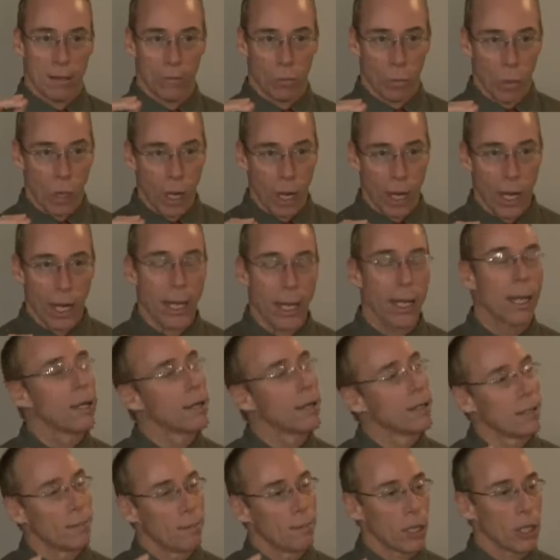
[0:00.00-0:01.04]
Why?
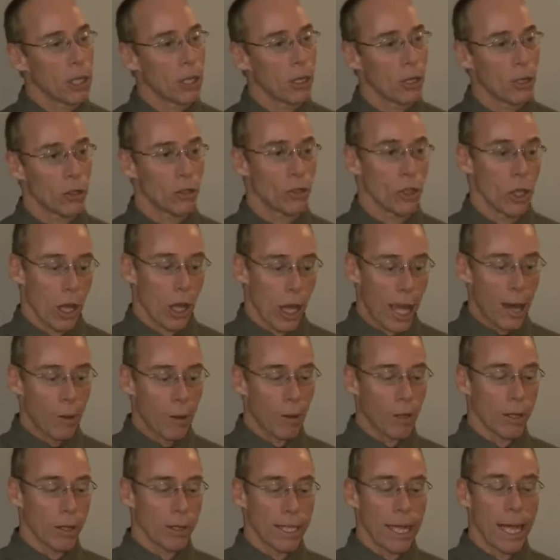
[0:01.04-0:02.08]
Because
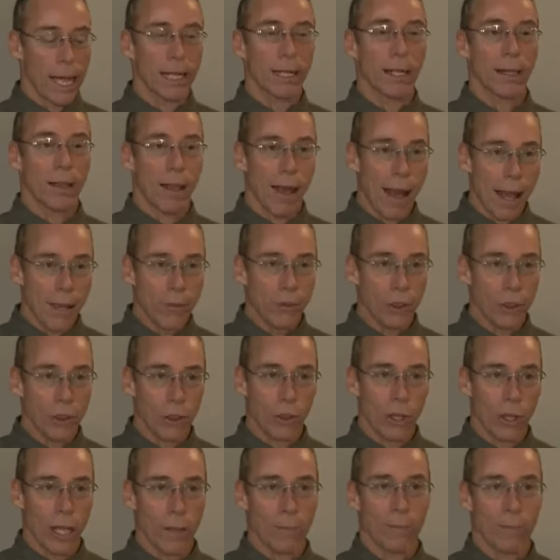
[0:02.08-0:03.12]
our
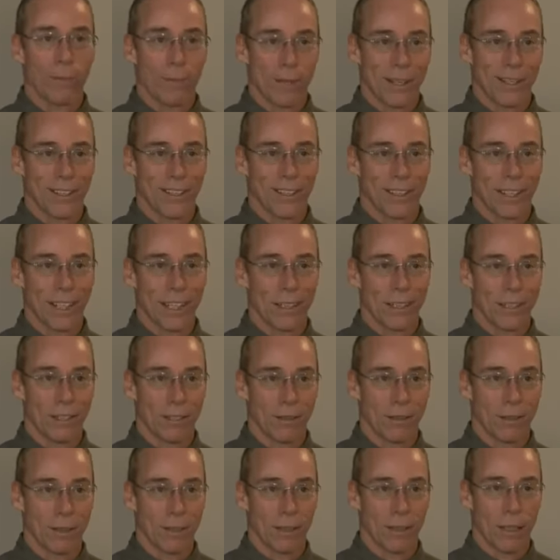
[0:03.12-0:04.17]
technological
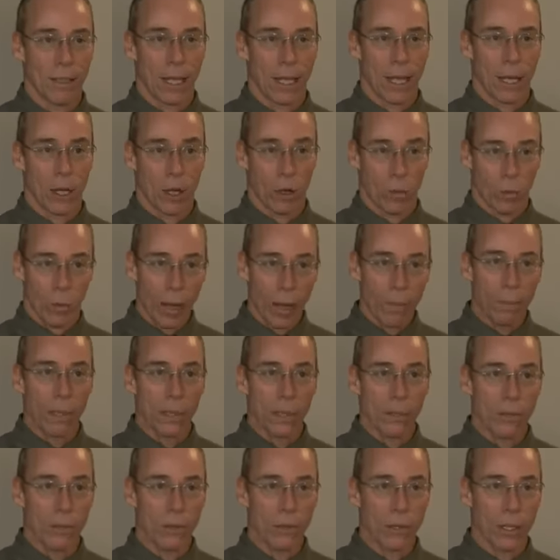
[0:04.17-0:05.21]
capabilities and our
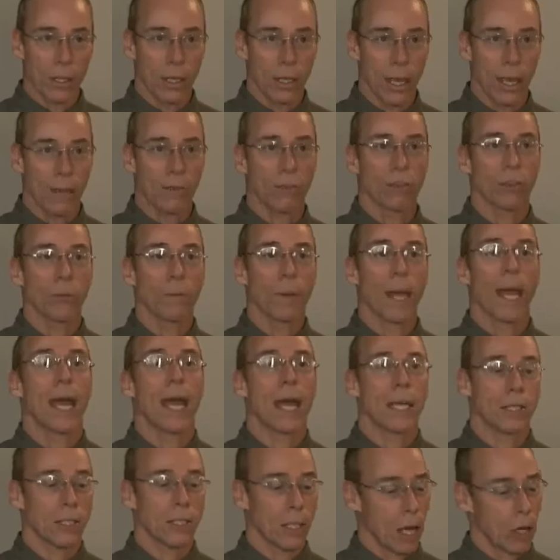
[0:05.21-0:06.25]
weapons have
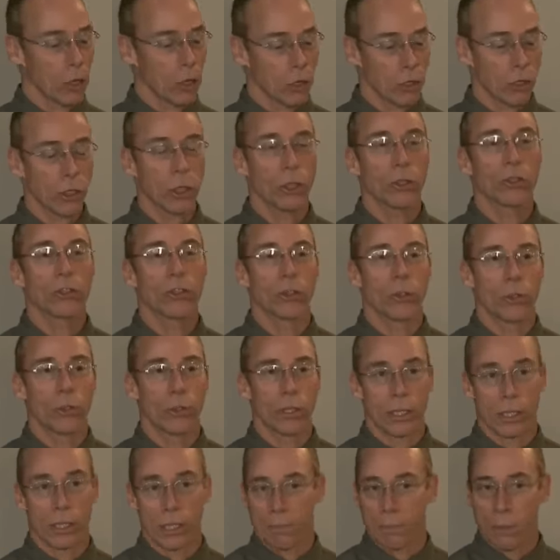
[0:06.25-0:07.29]
surpassed our
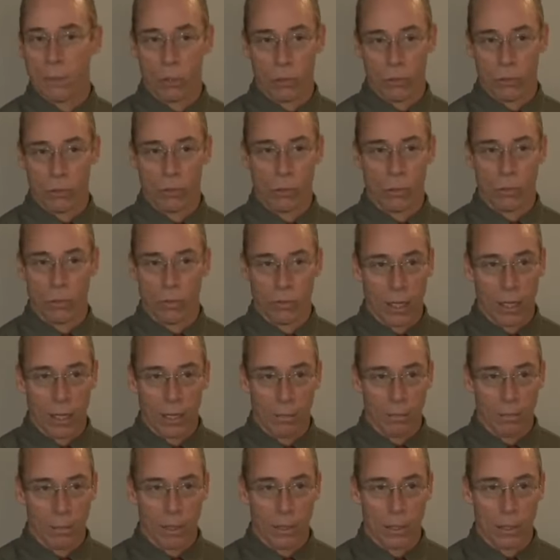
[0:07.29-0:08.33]
social and spiritual
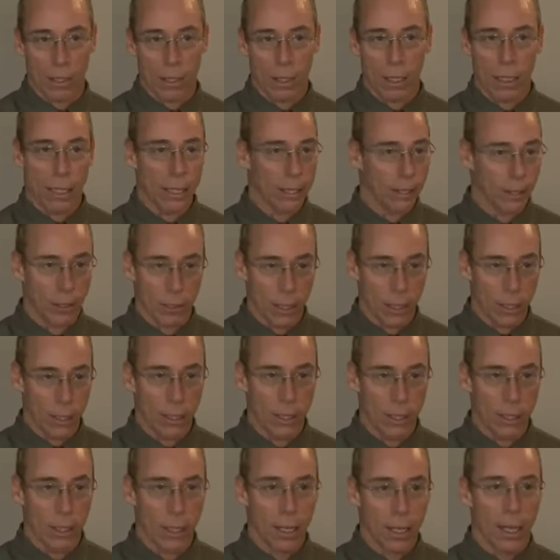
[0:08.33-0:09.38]
development, clearly.
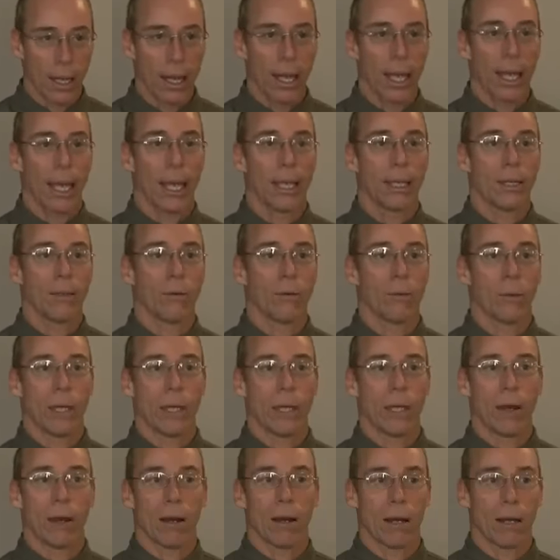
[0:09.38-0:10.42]
And
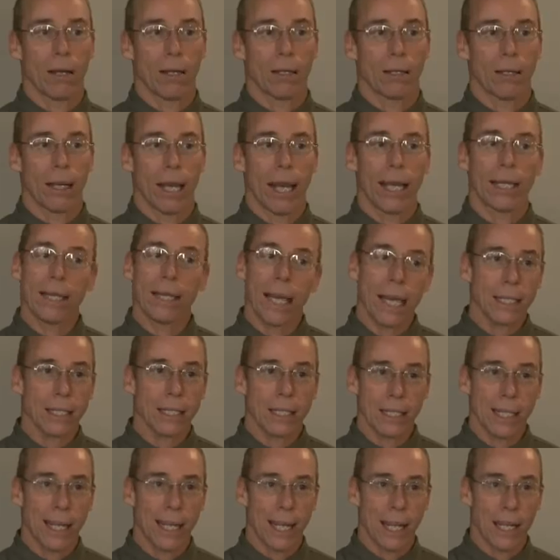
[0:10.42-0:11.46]
we are at that
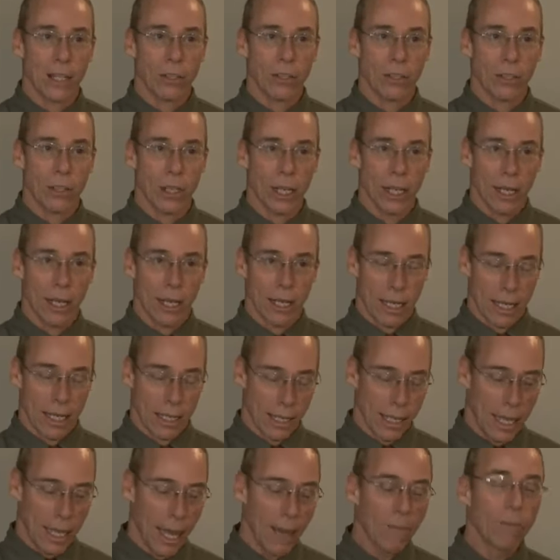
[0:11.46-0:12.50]
stage
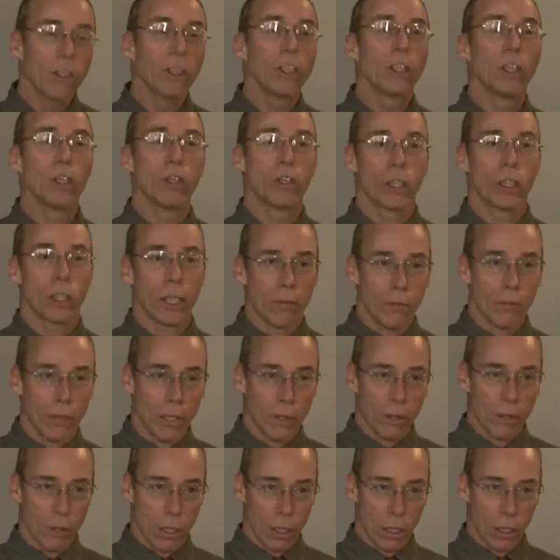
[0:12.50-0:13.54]
in the evolution of
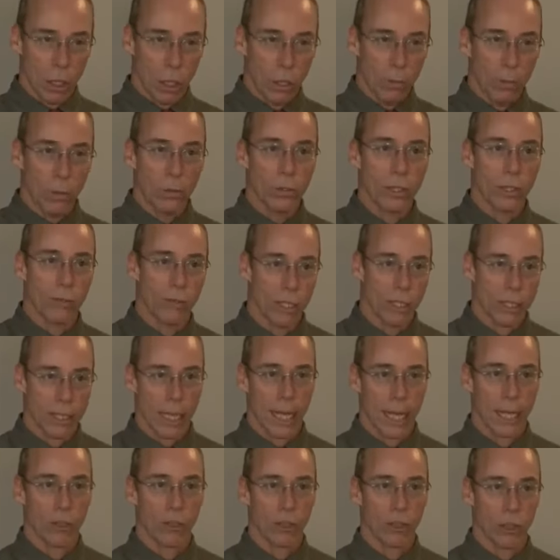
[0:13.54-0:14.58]
a global
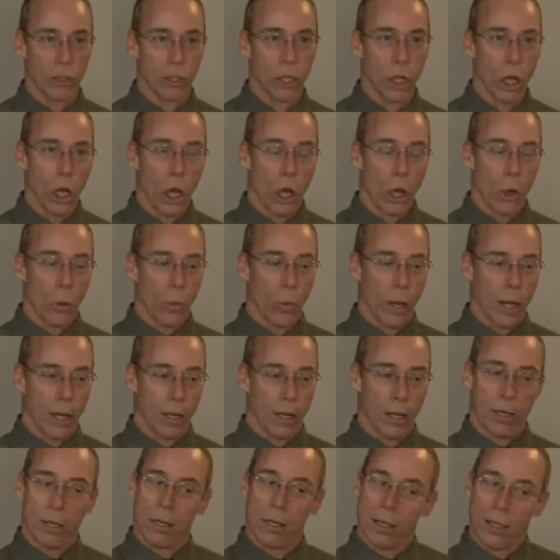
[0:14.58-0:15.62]
civilization
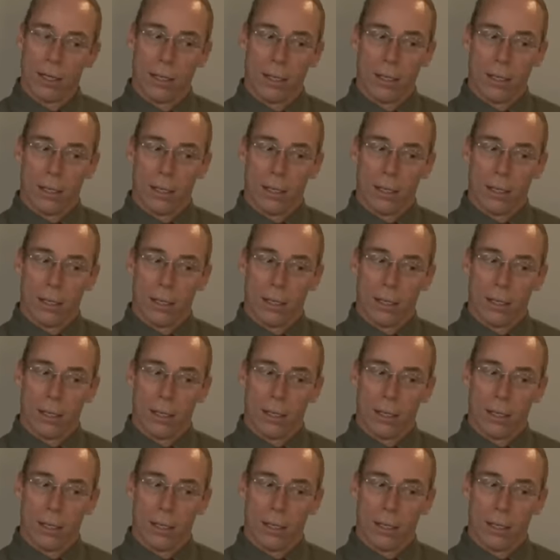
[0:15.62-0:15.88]
where